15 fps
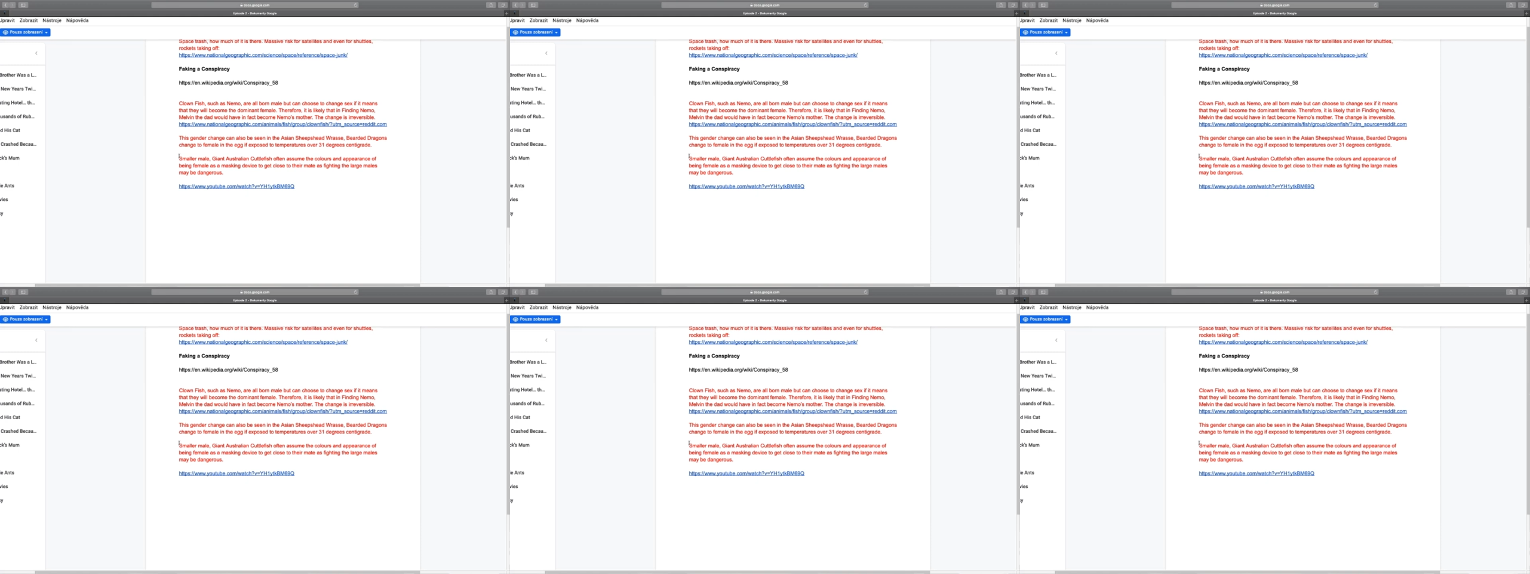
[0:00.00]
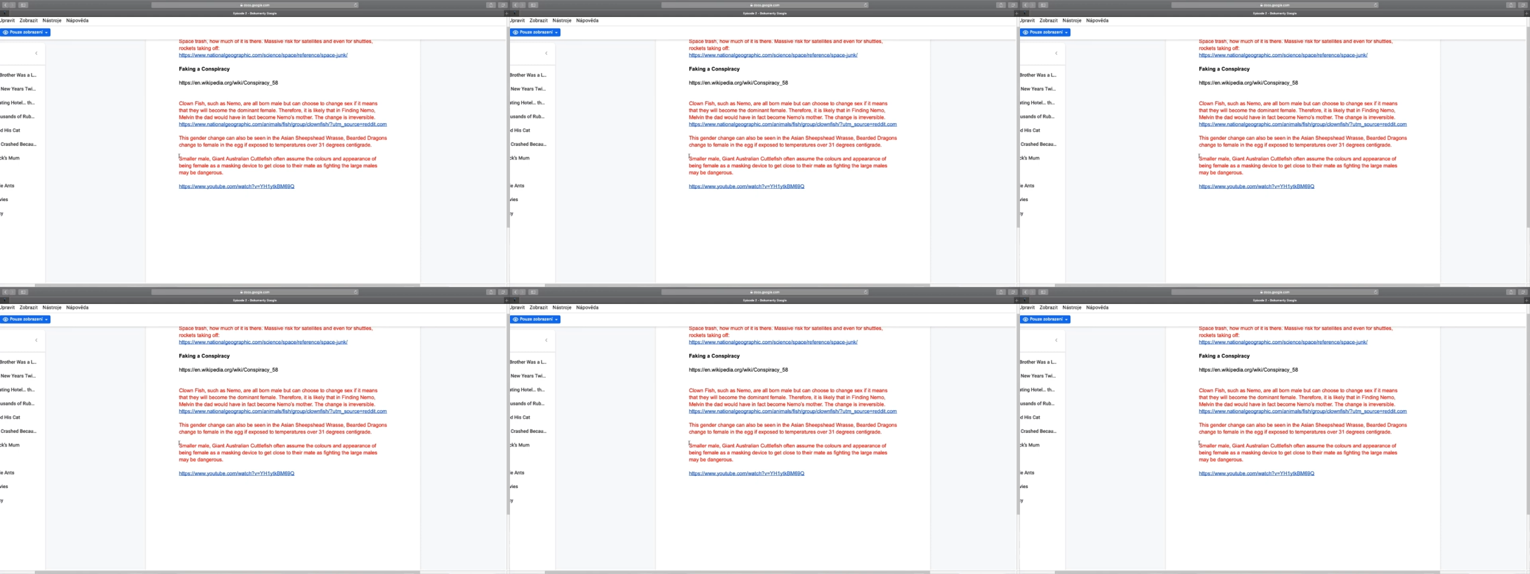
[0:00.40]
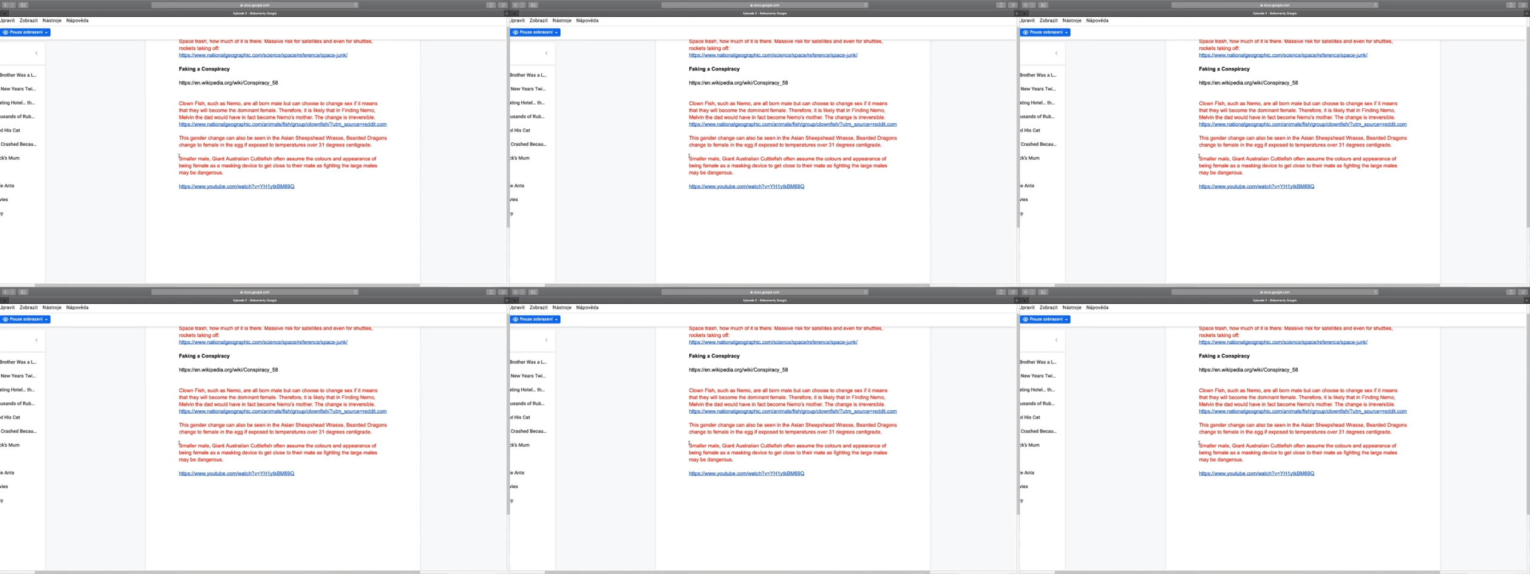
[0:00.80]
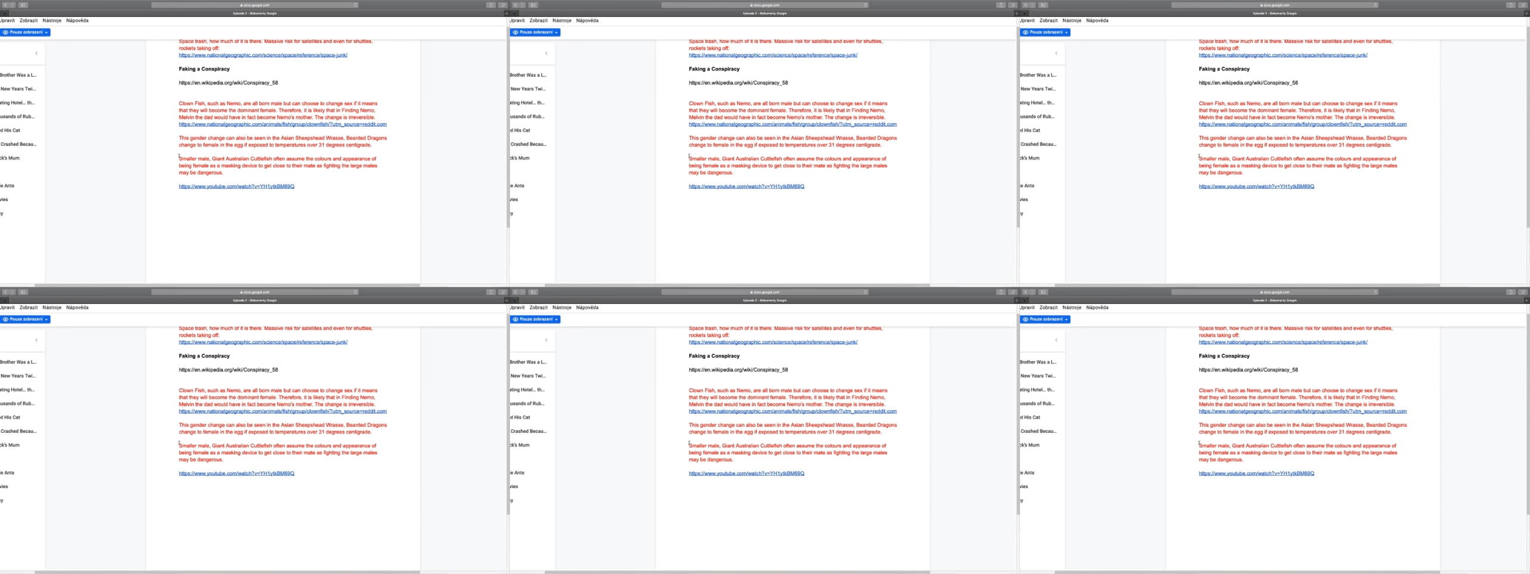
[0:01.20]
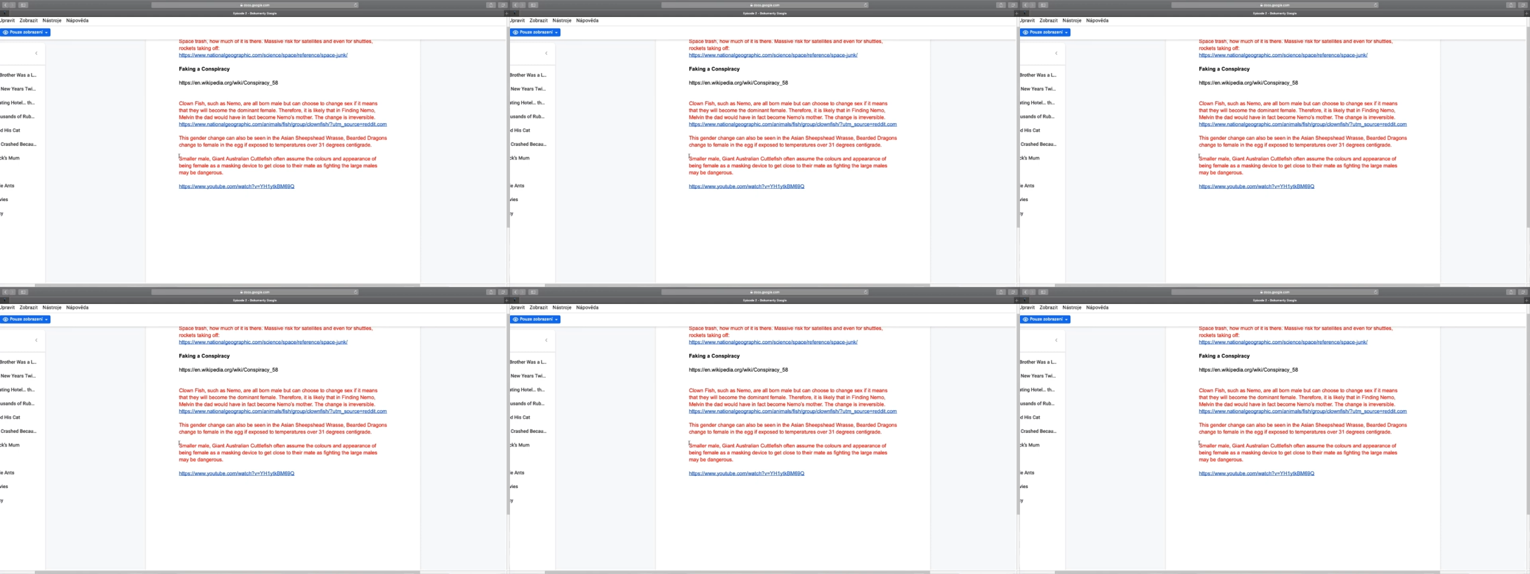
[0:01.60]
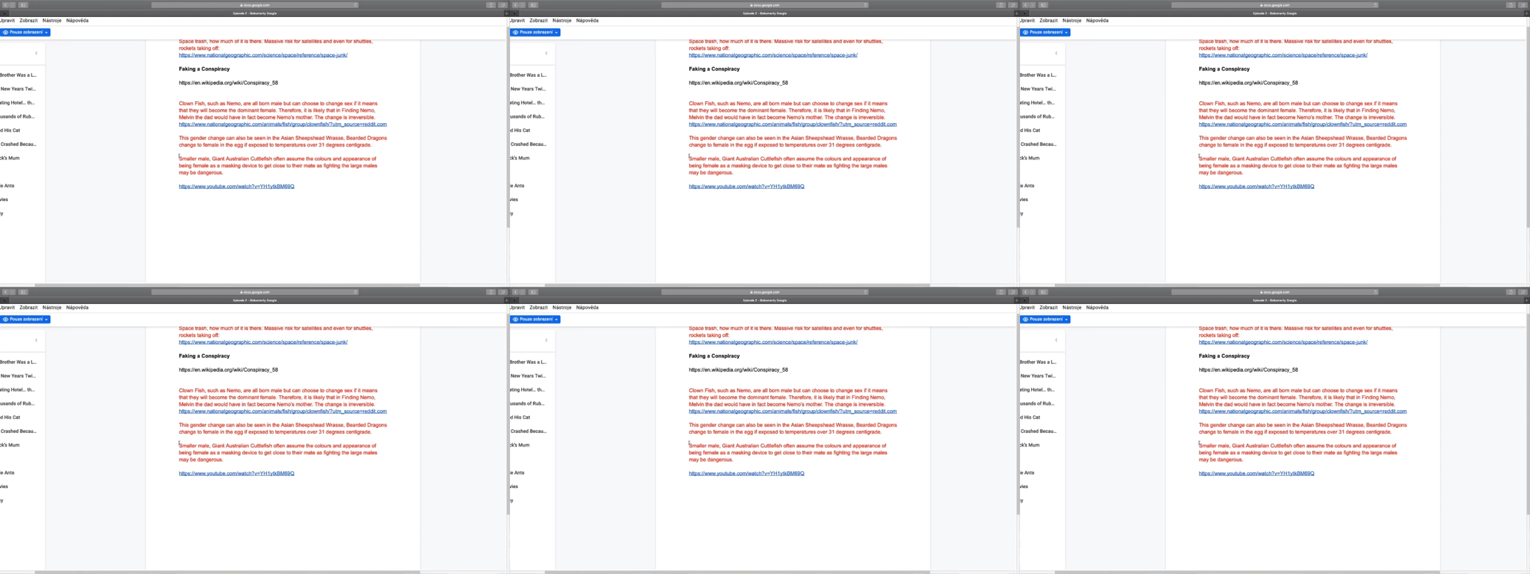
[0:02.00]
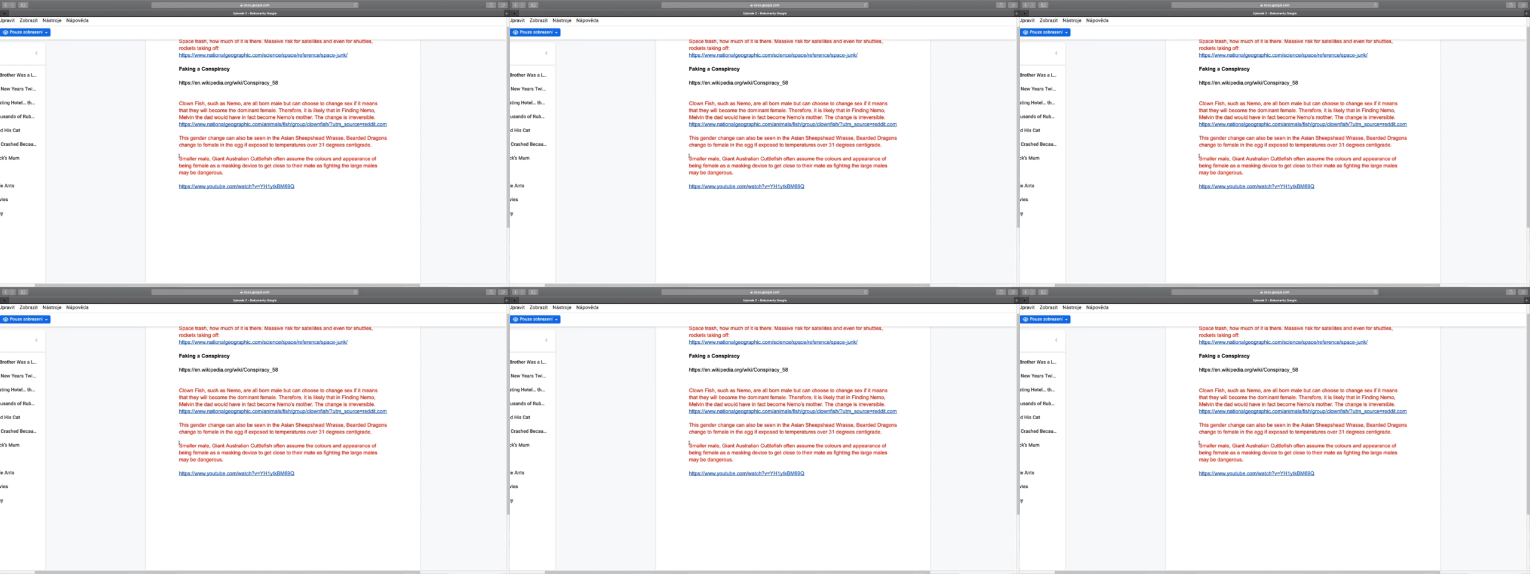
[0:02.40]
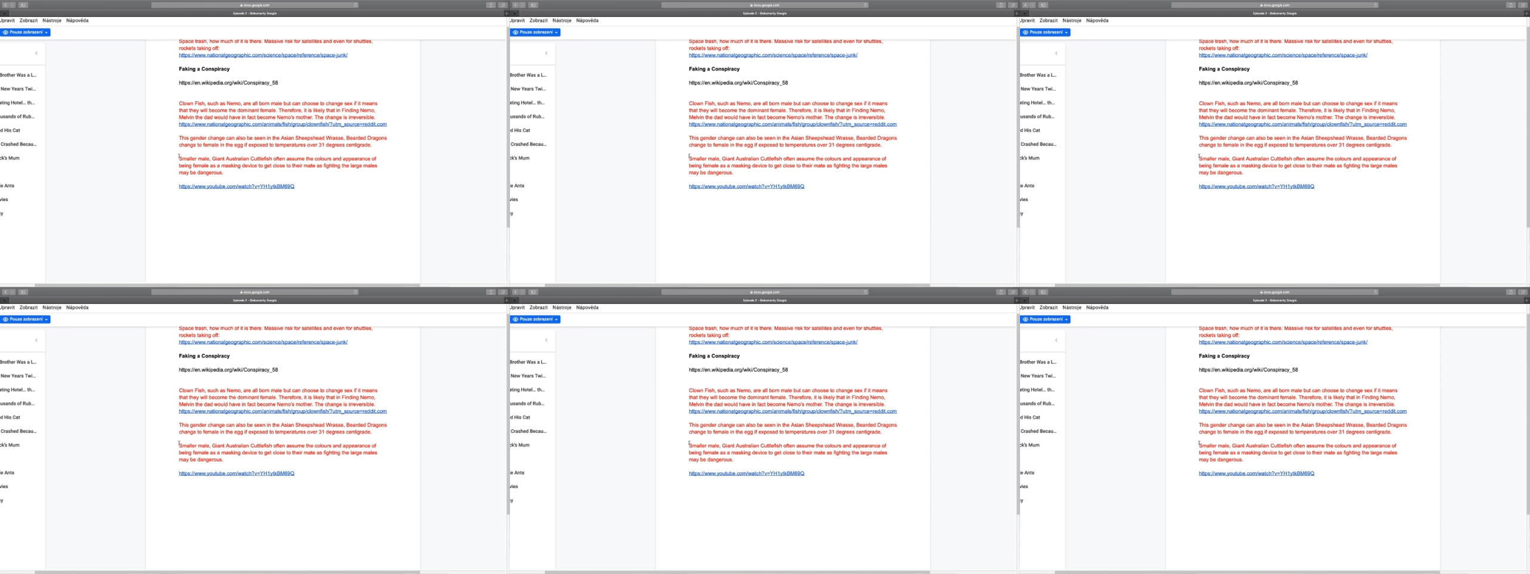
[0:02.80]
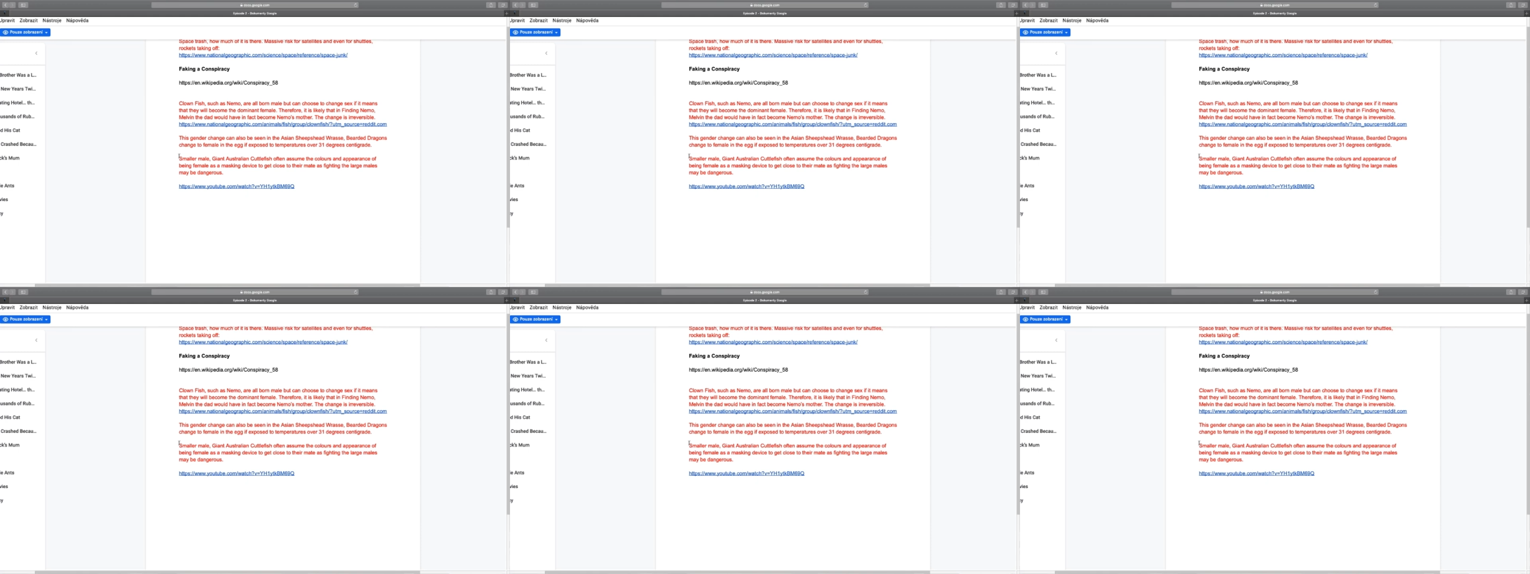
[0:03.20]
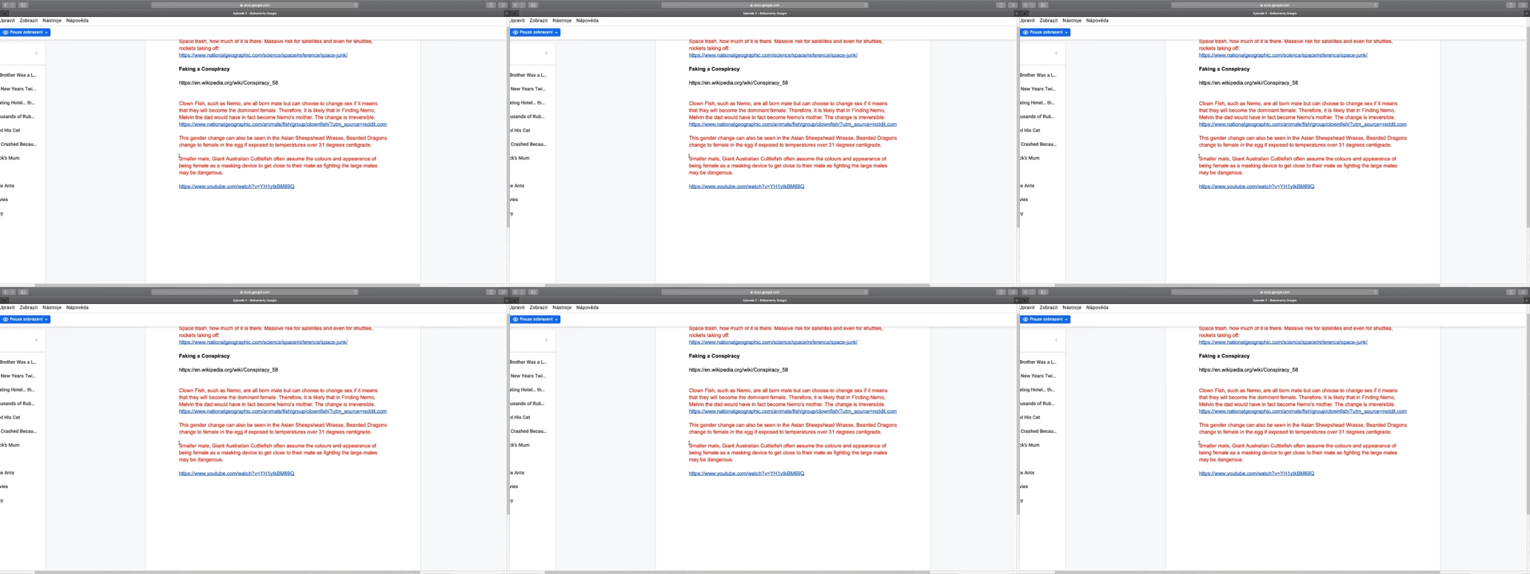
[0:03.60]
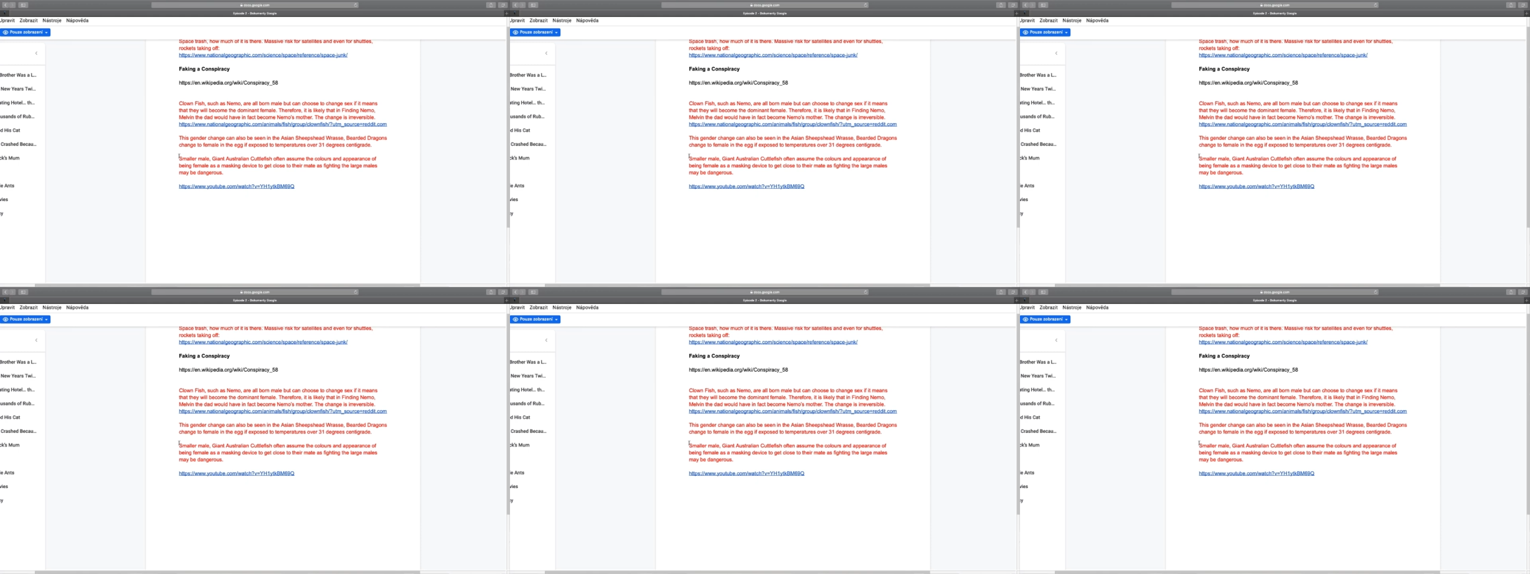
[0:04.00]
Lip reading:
[unreadable: no face in view]